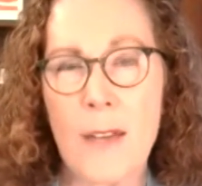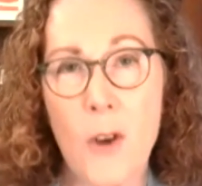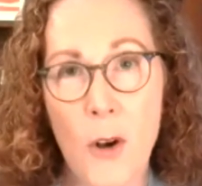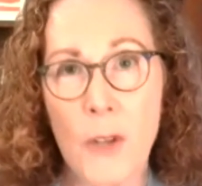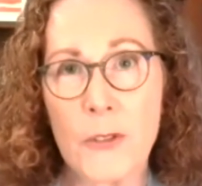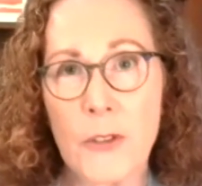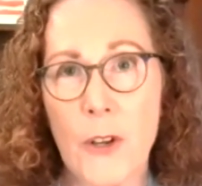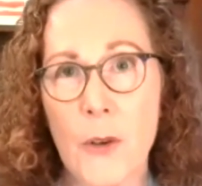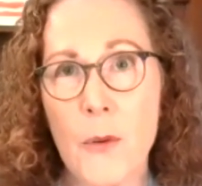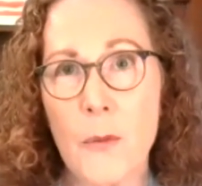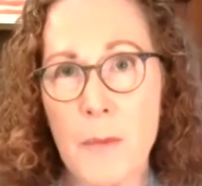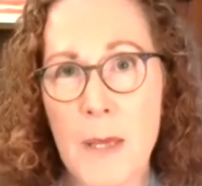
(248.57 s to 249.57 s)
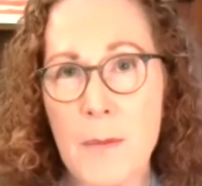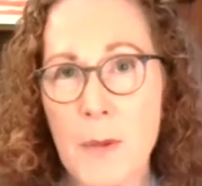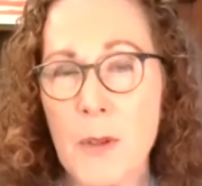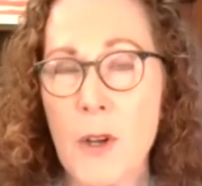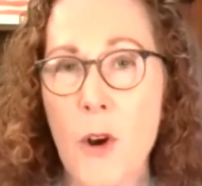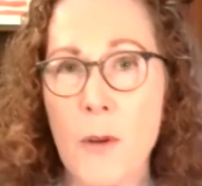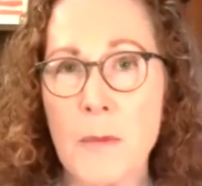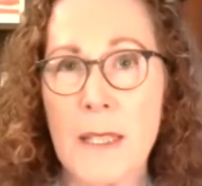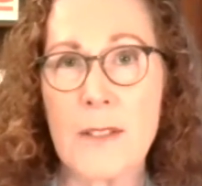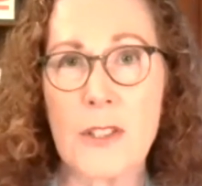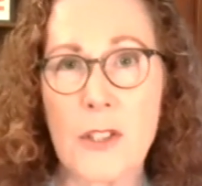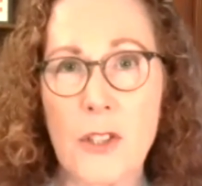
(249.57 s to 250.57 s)
Also, people in
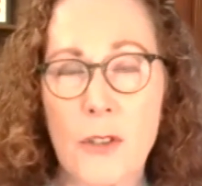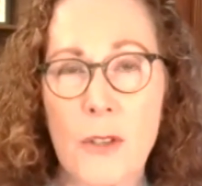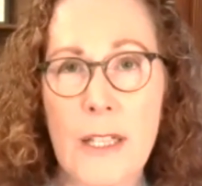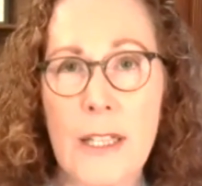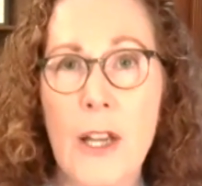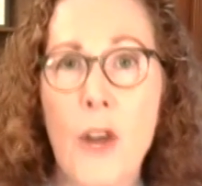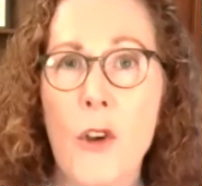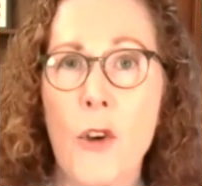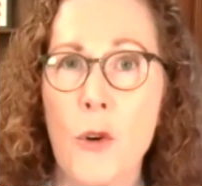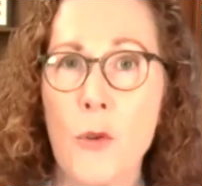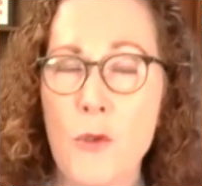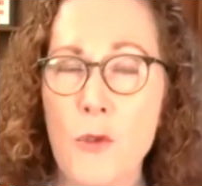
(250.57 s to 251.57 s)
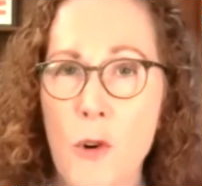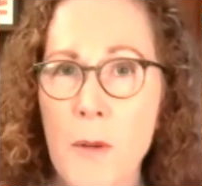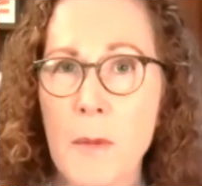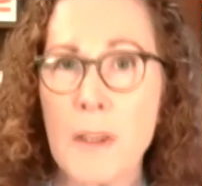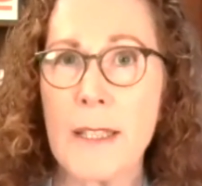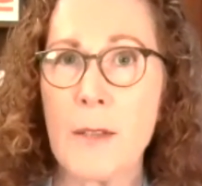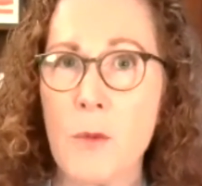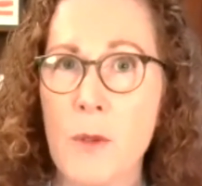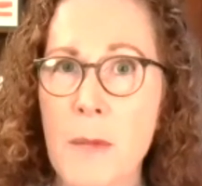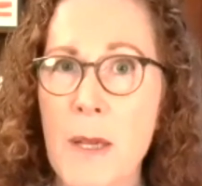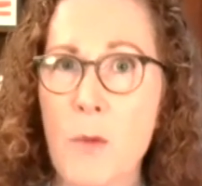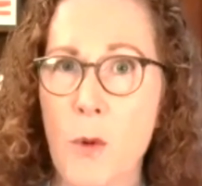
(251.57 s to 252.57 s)
Homeland Security who normally
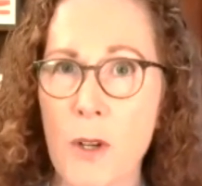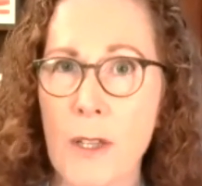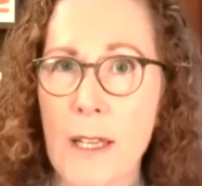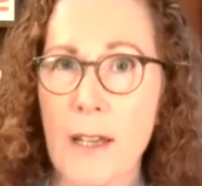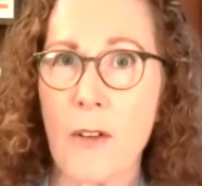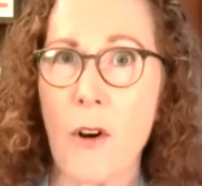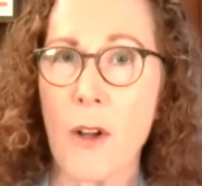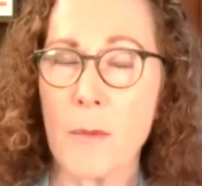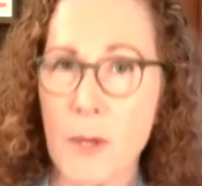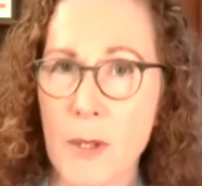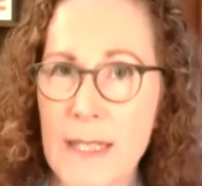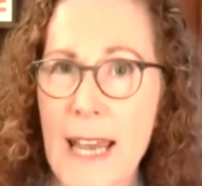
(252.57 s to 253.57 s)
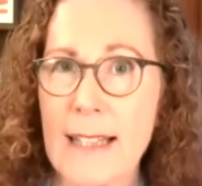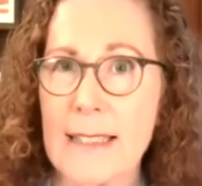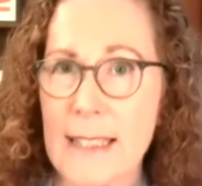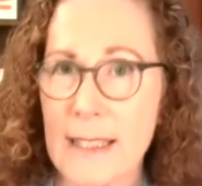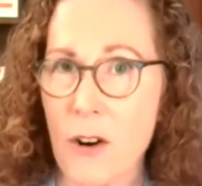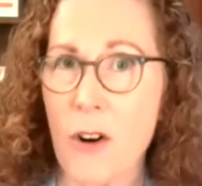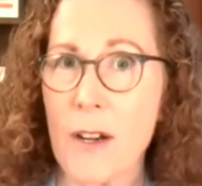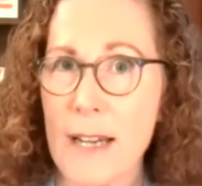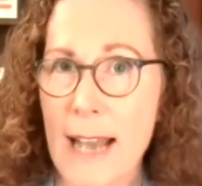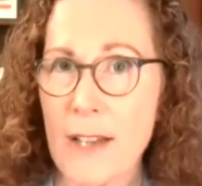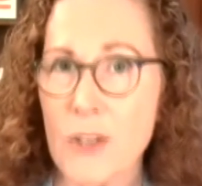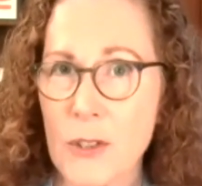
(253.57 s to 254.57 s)
would be working on protecting our
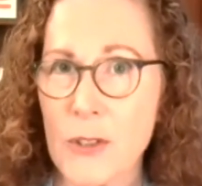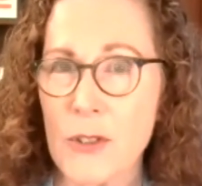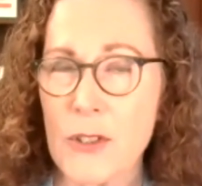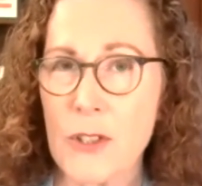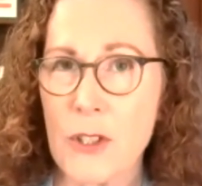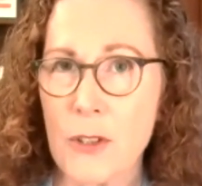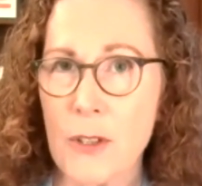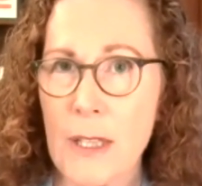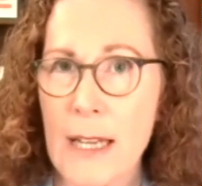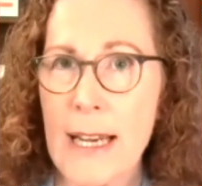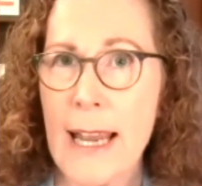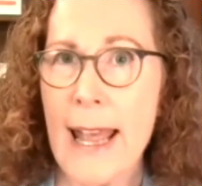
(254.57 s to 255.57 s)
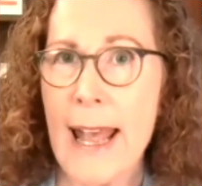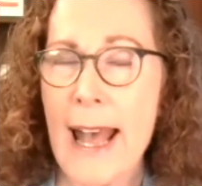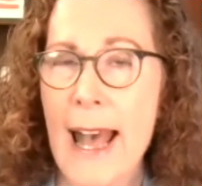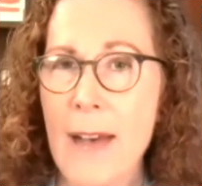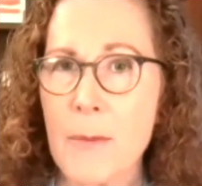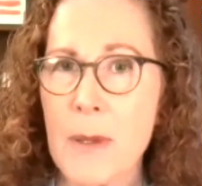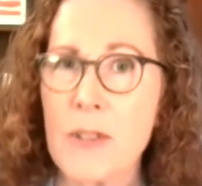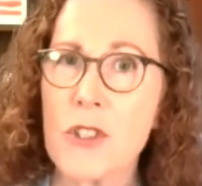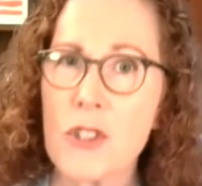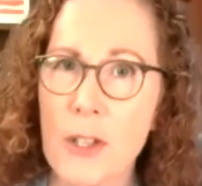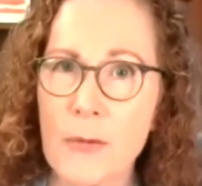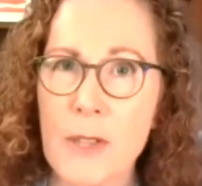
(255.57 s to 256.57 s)
national security have been
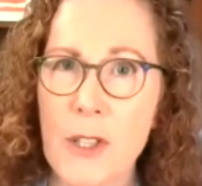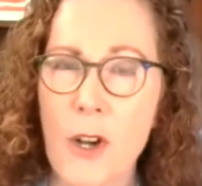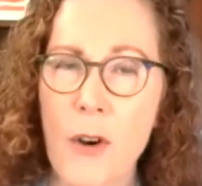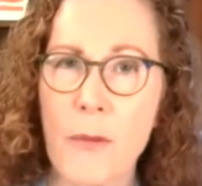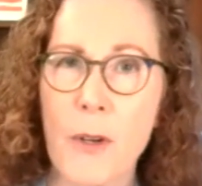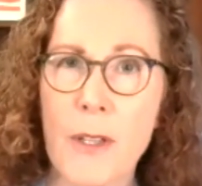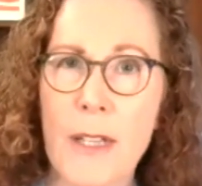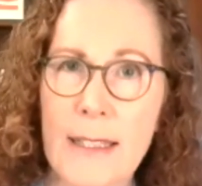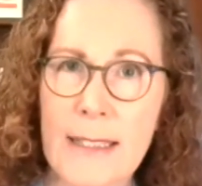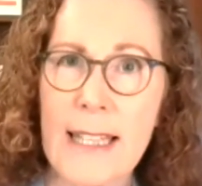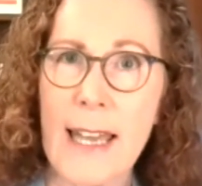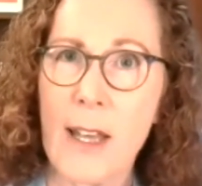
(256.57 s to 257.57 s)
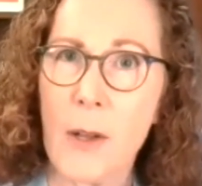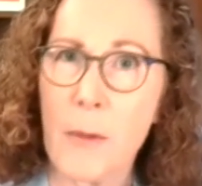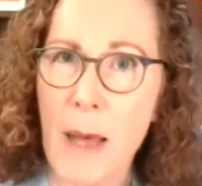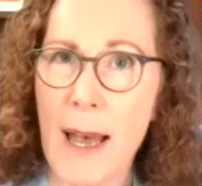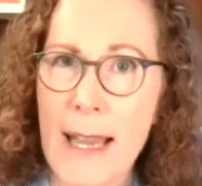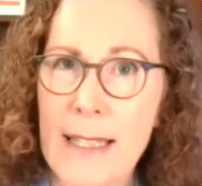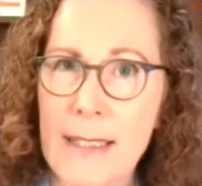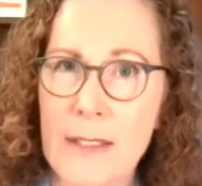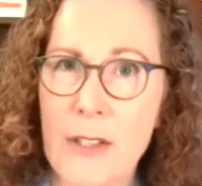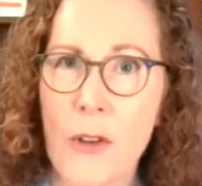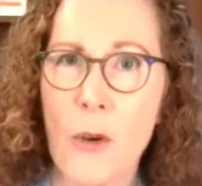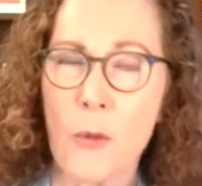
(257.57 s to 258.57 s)
shifted over to help ICE
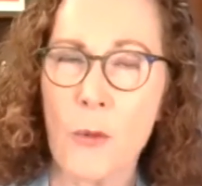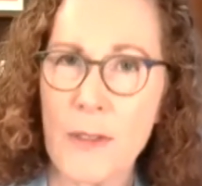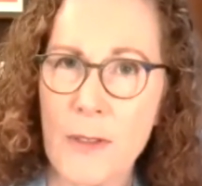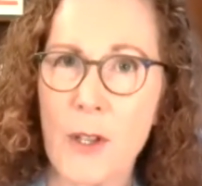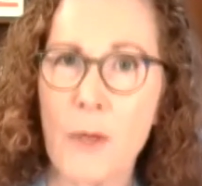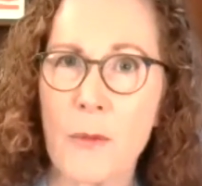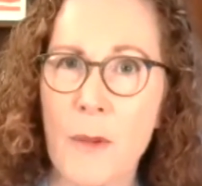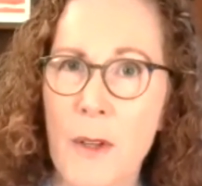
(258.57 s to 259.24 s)
with their